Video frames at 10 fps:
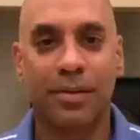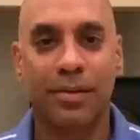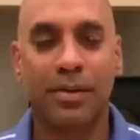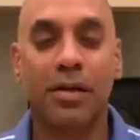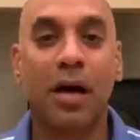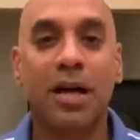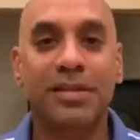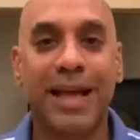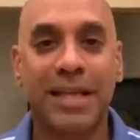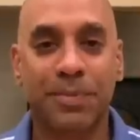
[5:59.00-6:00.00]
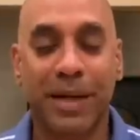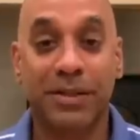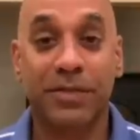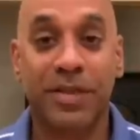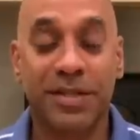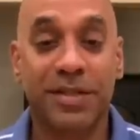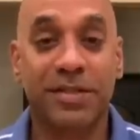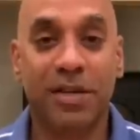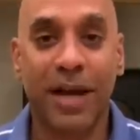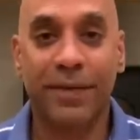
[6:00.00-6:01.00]
The last aspect of this
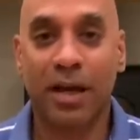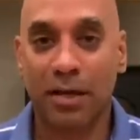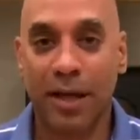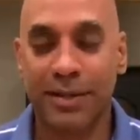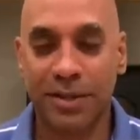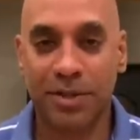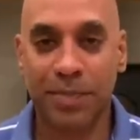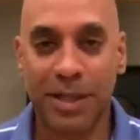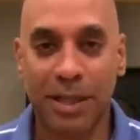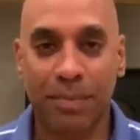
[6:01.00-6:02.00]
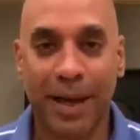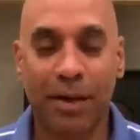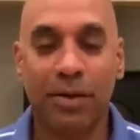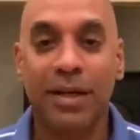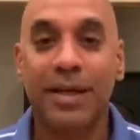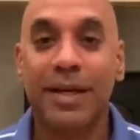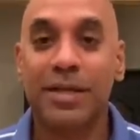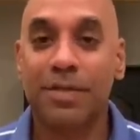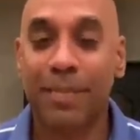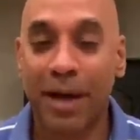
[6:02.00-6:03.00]
design that I'd like to speak about is
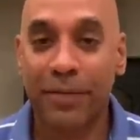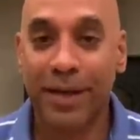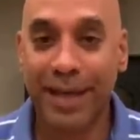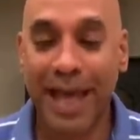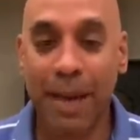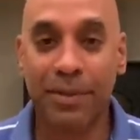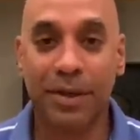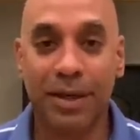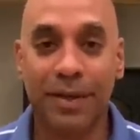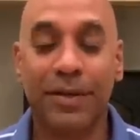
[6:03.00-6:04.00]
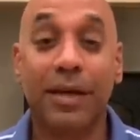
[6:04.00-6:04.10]
about the cabinet and the